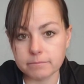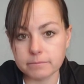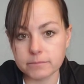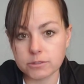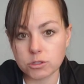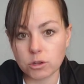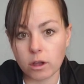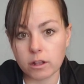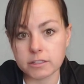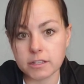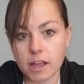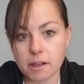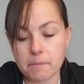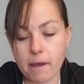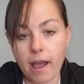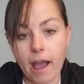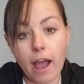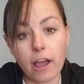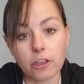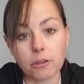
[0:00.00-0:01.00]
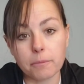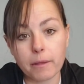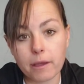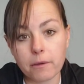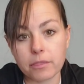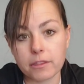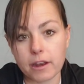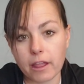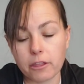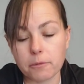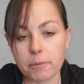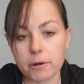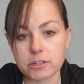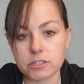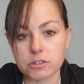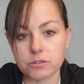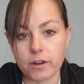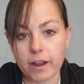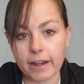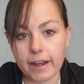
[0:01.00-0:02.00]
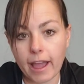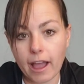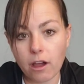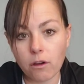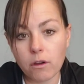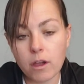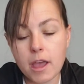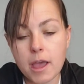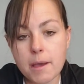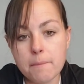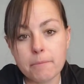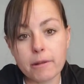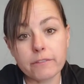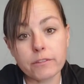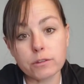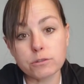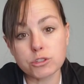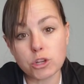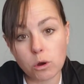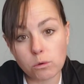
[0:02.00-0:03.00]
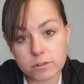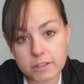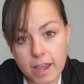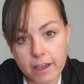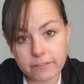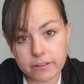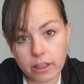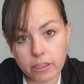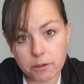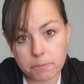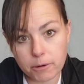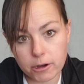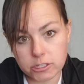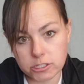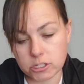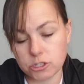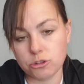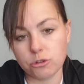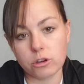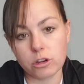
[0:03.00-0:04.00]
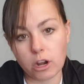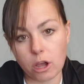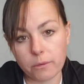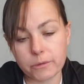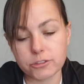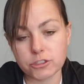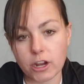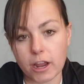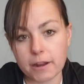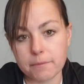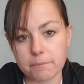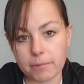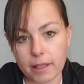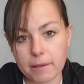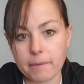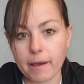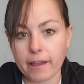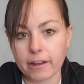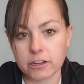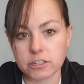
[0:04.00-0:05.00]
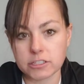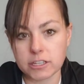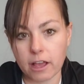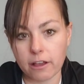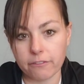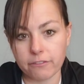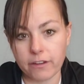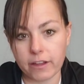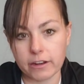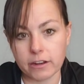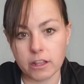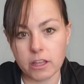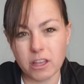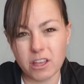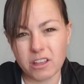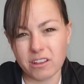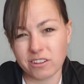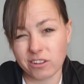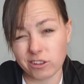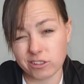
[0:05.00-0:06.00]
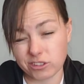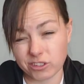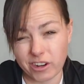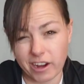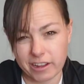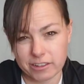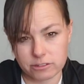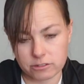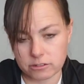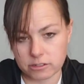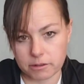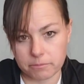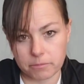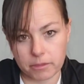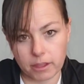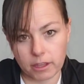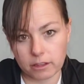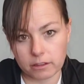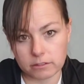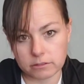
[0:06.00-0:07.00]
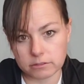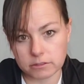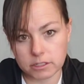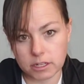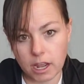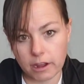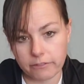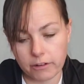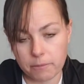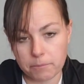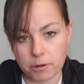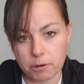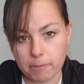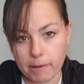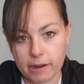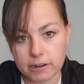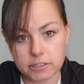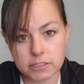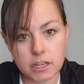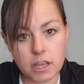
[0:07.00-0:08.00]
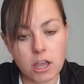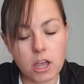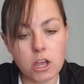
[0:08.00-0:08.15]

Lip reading: So I'll talk about how you play with another person right now. But if you don't have another person, you can always try and play by yourself and close your eyes or something to cover up your bears.